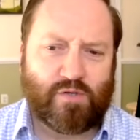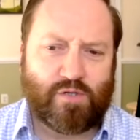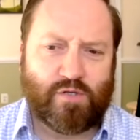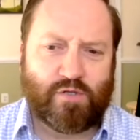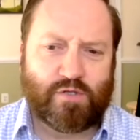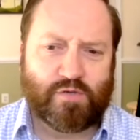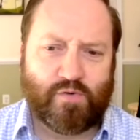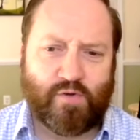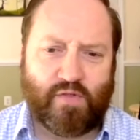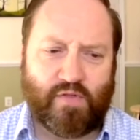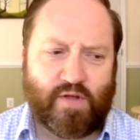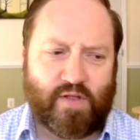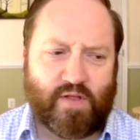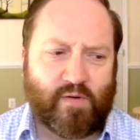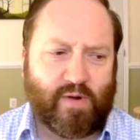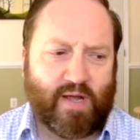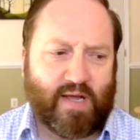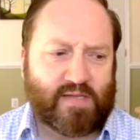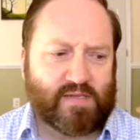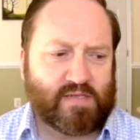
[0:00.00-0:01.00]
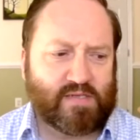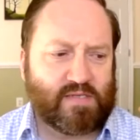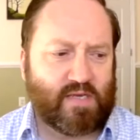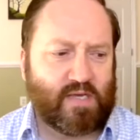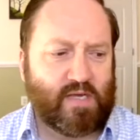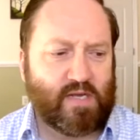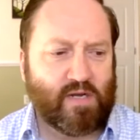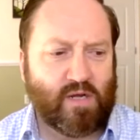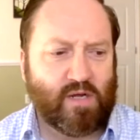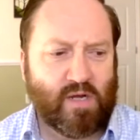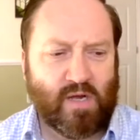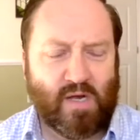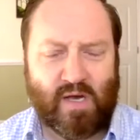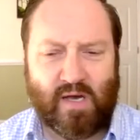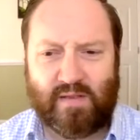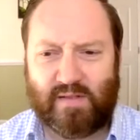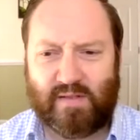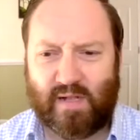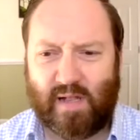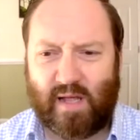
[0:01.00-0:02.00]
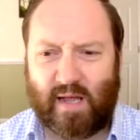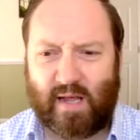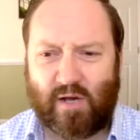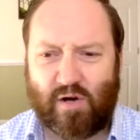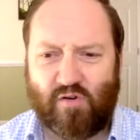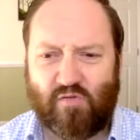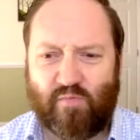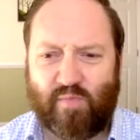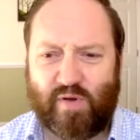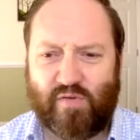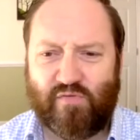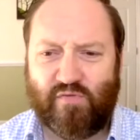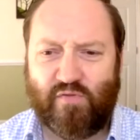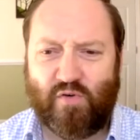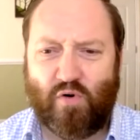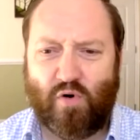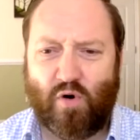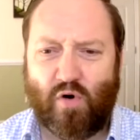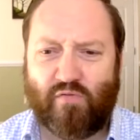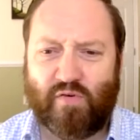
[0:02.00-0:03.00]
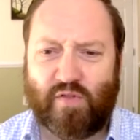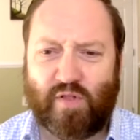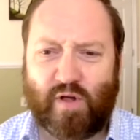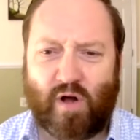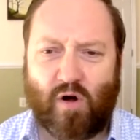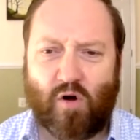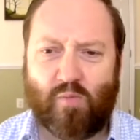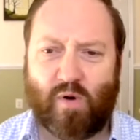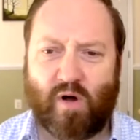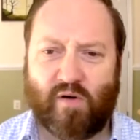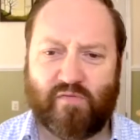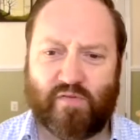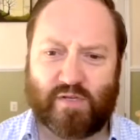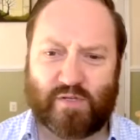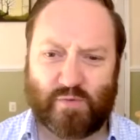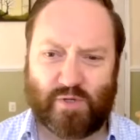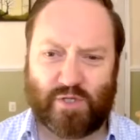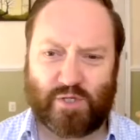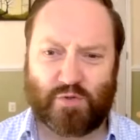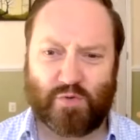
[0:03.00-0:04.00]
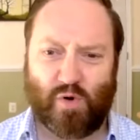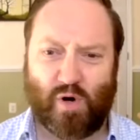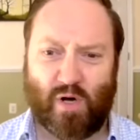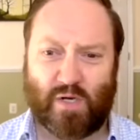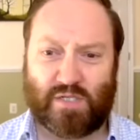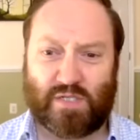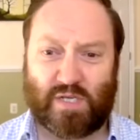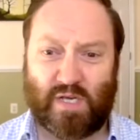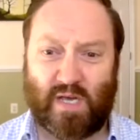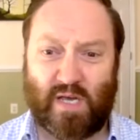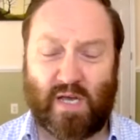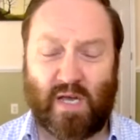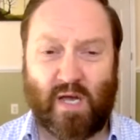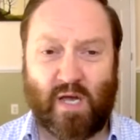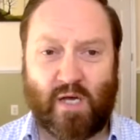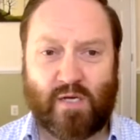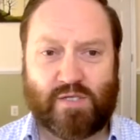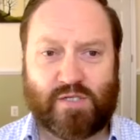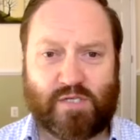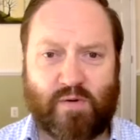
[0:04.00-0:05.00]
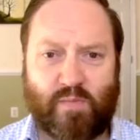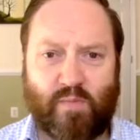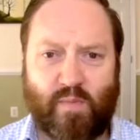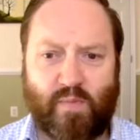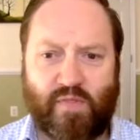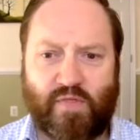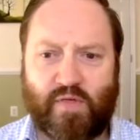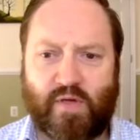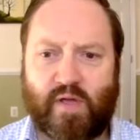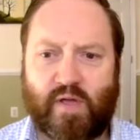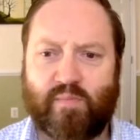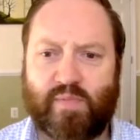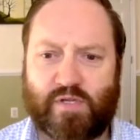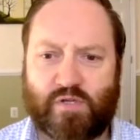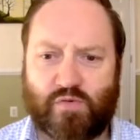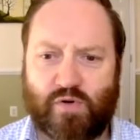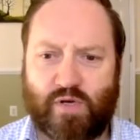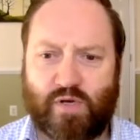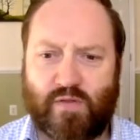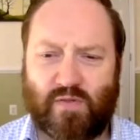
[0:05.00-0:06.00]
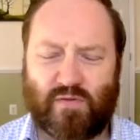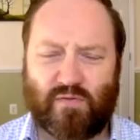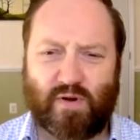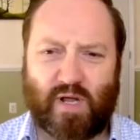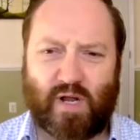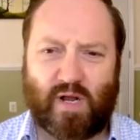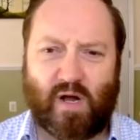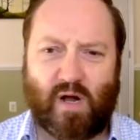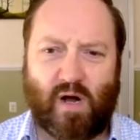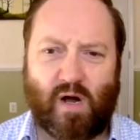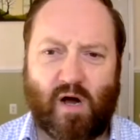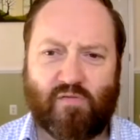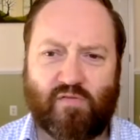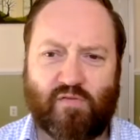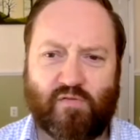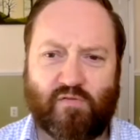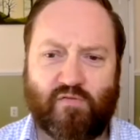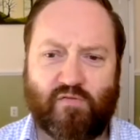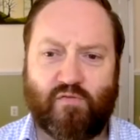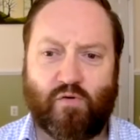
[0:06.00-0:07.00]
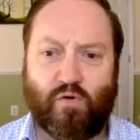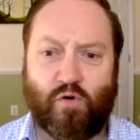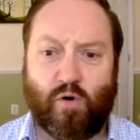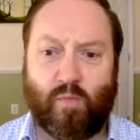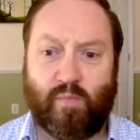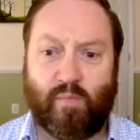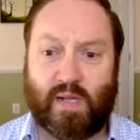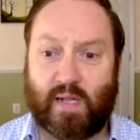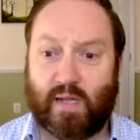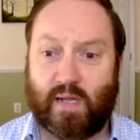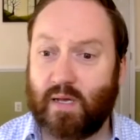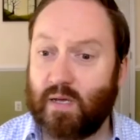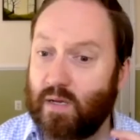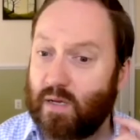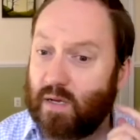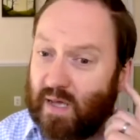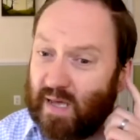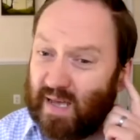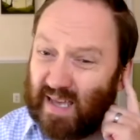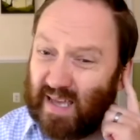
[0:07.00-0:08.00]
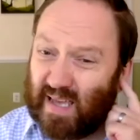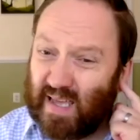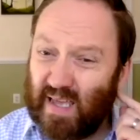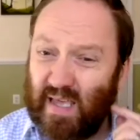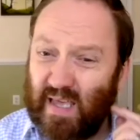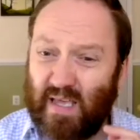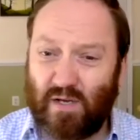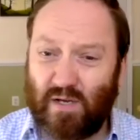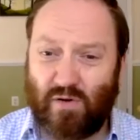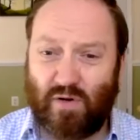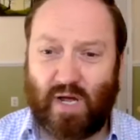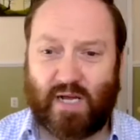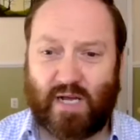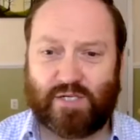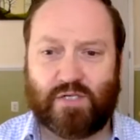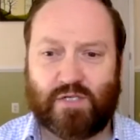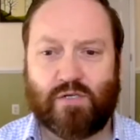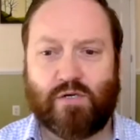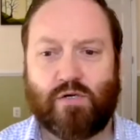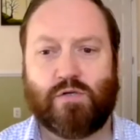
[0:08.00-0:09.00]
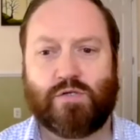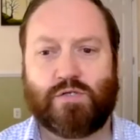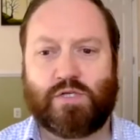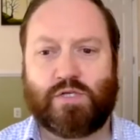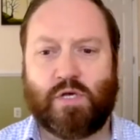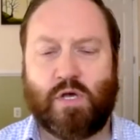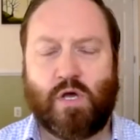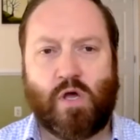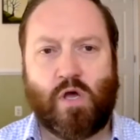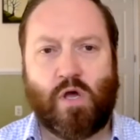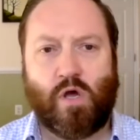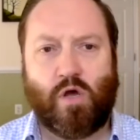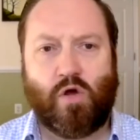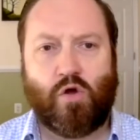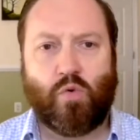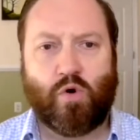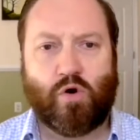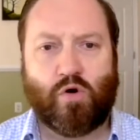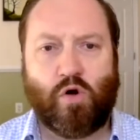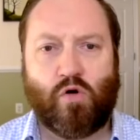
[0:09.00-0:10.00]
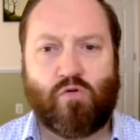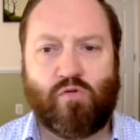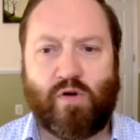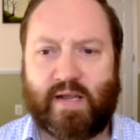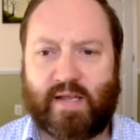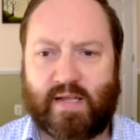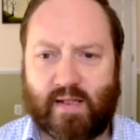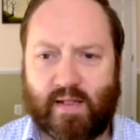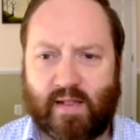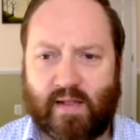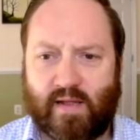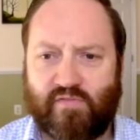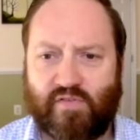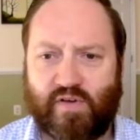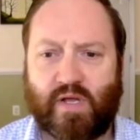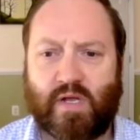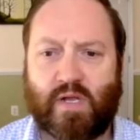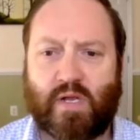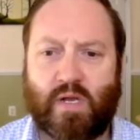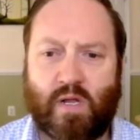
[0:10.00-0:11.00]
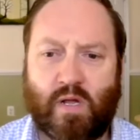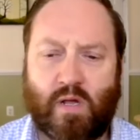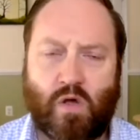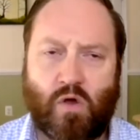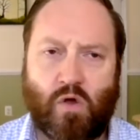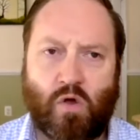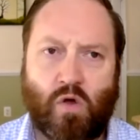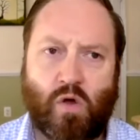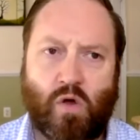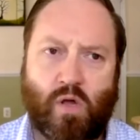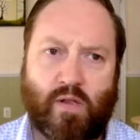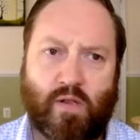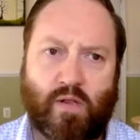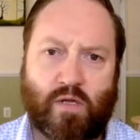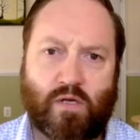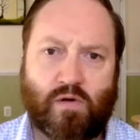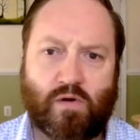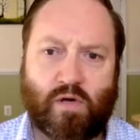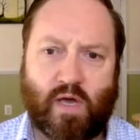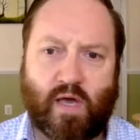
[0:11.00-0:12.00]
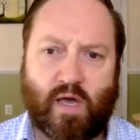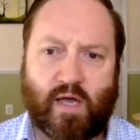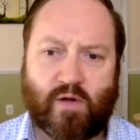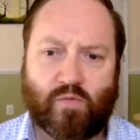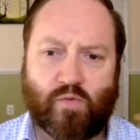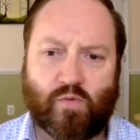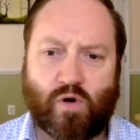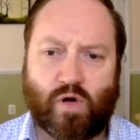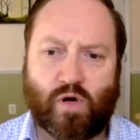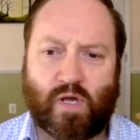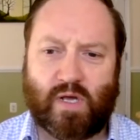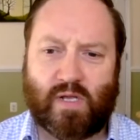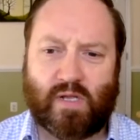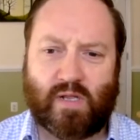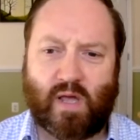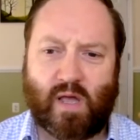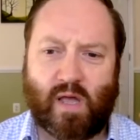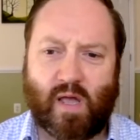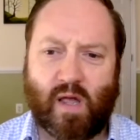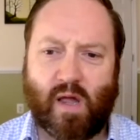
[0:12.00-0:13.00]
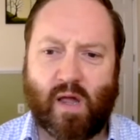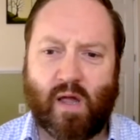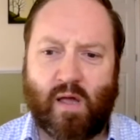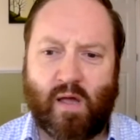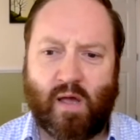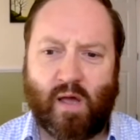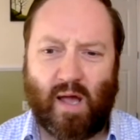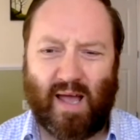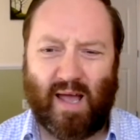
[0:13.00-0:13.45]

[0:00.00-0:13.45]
unusual thing that we hadn't seen the like of before for the Home Office, which was something between 3.5 and 4 million EU nationals who were already living in the UK and working there